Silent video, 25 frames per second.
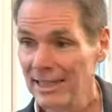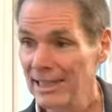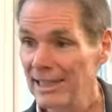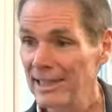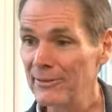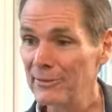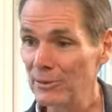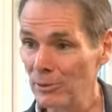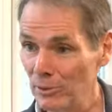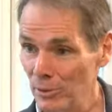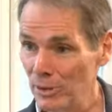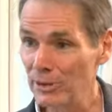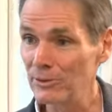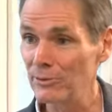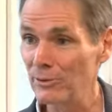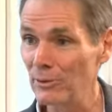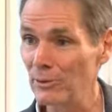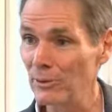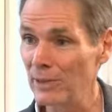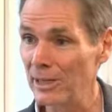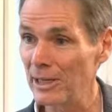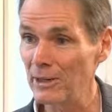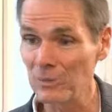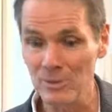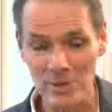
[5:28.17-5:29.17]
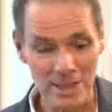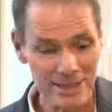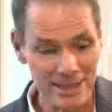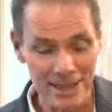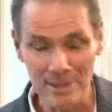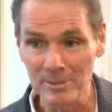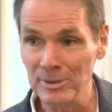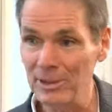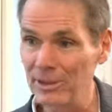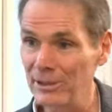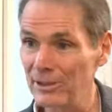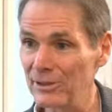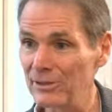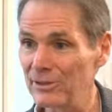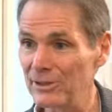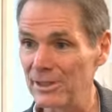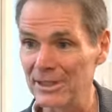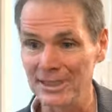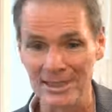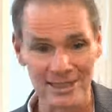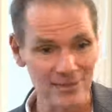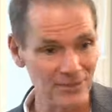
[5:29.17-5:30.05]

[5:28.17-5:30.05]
if it works for what I want, I'm going to use it.